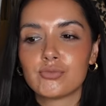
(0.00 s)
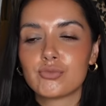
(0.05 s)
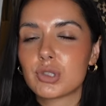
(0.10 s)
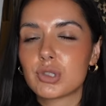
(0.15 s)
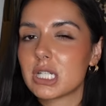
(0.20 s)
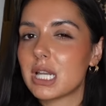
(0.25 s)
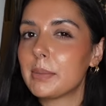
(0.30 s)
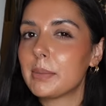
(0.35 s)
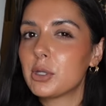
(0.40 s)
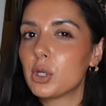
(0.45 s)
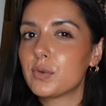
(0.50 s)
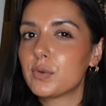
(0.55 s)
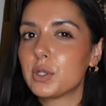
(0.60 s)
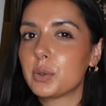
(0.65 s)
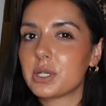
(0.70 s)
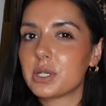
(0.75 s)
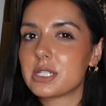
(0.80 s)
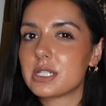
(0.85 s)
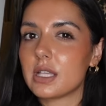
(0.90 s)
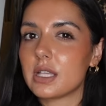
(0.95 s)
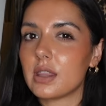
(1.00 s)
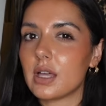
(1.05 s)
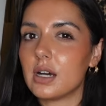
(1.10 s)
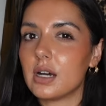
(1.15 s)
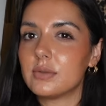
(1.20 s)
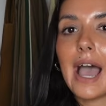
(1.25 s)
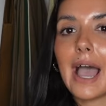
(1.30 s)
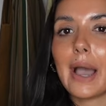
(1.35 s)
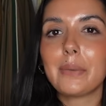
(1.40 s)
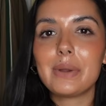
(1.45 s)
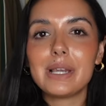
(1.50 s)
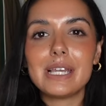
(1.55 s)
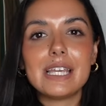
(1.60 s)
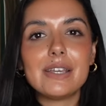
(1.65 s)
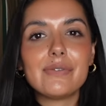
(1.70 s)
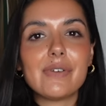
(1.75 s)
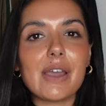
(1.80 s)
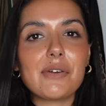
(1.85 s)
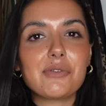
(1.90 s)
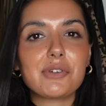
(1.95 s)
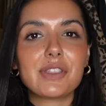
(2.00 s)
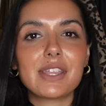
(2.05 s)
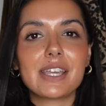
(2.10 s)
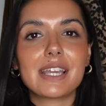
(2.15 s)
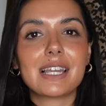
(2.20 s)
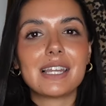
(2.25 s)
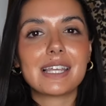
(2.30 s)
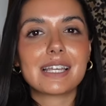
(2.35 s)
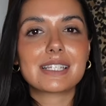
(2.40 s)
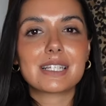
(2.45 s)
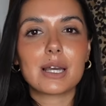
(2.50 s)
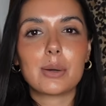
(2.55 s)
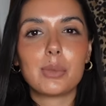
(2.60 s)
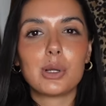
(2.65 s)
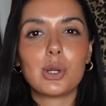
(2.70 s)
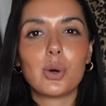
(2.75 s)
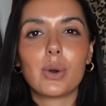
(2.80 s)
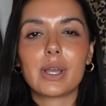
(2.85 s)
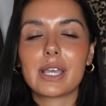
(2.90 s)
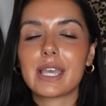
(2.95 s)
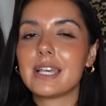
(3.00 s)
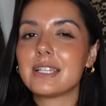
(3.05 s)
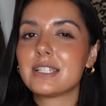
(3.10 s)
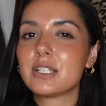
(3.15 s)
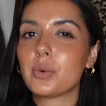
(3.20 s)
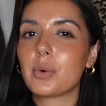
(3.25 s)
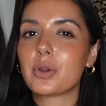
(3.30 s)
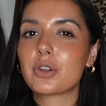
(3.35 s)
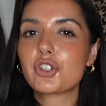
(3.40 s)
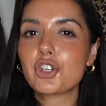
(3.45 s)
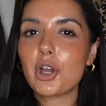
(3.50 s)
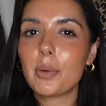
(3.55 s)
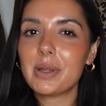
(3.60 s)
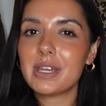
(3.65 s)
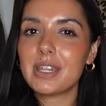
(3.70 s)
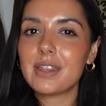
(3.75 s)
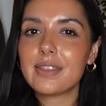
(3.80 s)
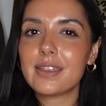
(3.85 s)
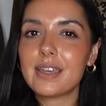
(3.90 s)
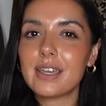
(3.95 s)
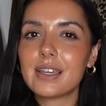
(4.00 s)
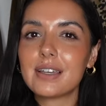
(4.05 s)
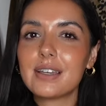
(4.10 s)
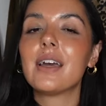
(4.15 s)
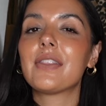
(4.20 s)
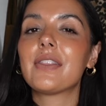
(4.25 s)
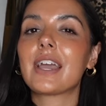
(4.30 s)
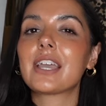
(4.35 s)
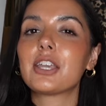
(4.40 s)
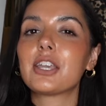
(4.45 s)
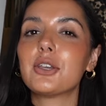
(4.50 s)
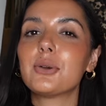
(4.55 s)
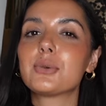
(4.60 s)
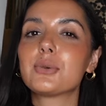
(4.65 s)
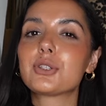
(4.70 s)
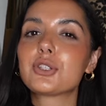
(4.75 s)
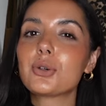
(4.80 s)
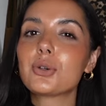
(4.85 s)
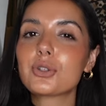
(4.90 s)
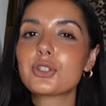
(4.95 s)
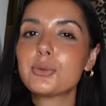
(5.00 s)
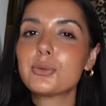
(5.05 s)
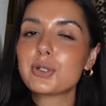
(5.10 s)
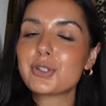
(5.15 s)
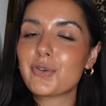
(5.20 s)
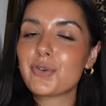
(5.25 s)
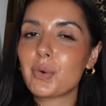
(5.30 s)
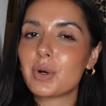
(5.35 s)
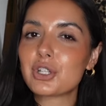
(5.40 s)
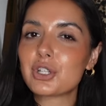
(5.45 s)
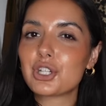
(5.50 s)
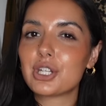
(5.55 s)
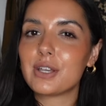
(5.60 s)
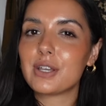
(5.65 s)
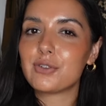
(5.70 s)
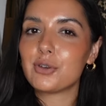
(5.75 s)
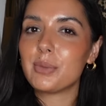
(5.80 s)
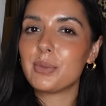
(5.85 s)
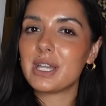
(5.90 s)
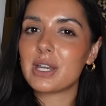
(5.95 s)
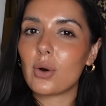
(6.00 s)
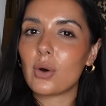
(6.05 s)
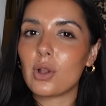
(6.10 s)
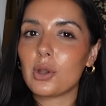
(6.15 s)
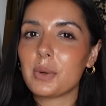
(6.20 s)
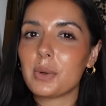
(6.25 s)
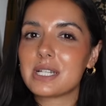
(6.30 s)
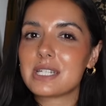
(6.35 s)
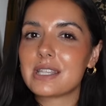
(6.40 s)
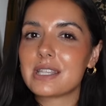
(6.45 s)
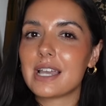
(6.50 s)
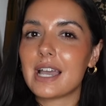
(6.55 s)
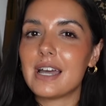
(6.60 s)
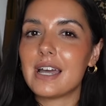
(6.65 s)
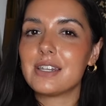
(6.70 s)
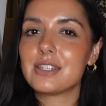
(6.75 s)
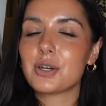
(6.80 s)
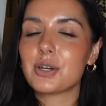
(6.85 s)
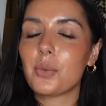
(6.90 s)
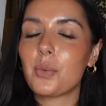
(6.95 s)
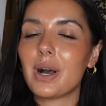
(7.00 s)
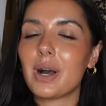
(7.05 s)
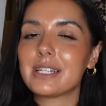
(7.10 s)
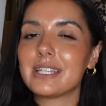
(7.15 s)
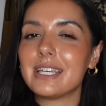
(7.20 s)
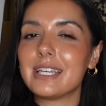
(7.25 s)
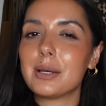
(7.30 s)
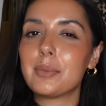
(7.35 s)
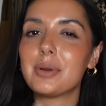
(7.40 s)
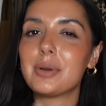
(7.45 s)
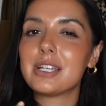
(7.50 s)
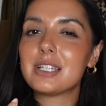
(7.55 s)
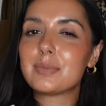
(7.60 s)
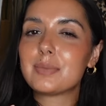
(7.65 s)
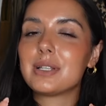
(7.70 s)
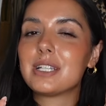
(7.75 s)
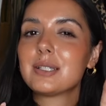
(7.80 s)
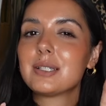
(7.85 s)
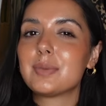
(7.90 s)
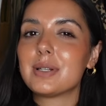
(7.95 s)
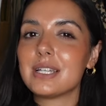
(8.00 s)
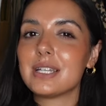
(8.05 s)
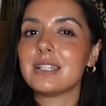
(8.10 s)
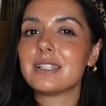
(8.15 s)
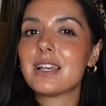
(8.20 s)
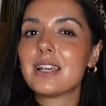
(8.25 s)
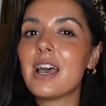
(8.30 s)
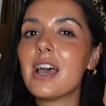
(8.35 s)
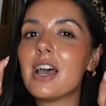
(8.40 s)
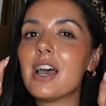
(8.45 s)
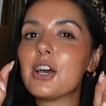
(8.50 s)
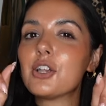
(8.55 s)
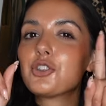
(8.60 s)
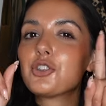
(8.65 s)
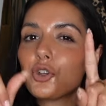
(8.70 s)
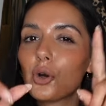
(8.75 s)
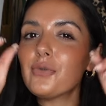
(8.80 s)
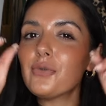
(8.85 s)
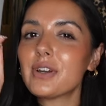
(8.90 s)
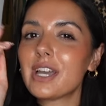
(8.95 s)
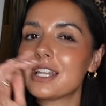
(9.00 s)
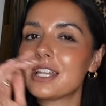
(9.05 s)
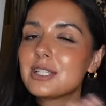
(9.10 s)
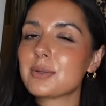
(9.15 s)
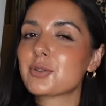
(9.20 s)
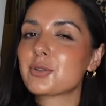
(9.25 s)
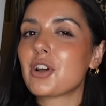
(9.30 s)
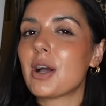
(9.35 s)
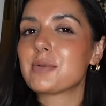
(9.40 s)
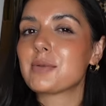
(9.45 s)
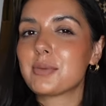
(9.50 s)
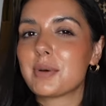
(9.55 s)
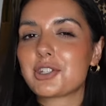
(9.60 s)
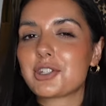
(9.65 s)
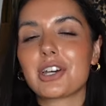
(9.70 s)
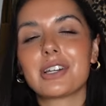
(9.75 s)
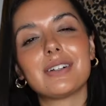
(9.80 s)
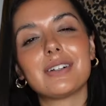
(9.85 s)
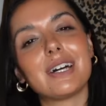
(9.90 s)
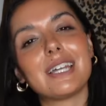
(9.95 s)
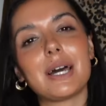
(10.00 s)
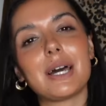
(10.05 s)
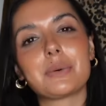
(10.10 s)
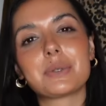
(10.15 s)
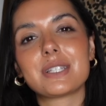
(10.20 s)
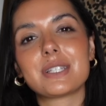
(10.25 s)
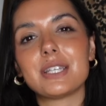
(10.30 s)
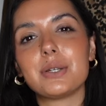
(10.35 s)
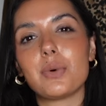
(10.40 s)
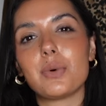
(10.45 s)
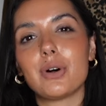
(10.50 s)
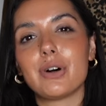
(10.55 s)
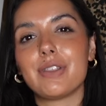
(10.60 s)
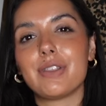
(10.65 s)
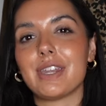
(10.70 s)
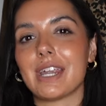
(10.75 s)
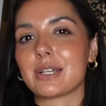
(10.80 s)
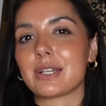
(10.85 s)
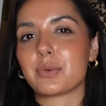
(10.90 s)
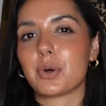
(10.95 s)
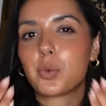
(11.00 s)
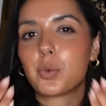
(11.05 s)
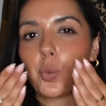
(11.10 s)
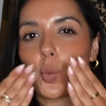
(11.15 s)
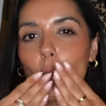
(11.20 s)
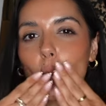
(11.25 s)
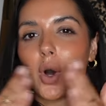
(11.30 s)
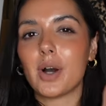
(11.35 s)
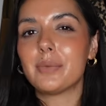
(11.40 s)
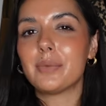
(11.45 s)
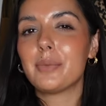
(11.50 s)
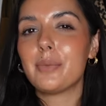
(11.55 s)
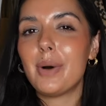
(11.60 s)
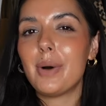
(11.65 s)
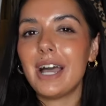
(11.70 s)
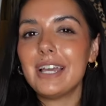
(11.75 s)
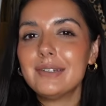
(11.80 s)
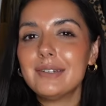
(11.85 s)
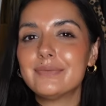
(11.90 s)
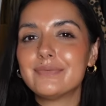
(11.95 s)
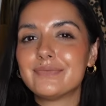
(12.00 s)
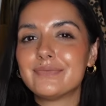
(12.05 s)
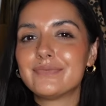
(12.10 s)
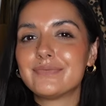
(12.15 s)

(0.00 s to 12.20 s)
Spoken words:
So let me know if you want to see that. I will leave everything linked down below in case you want to shop anything. Thank you so, so much for watching if you made it all the way to the end. While you're here, please, please, please don't forget to subscribe to my channel, and I will see you all in the next one. Bye.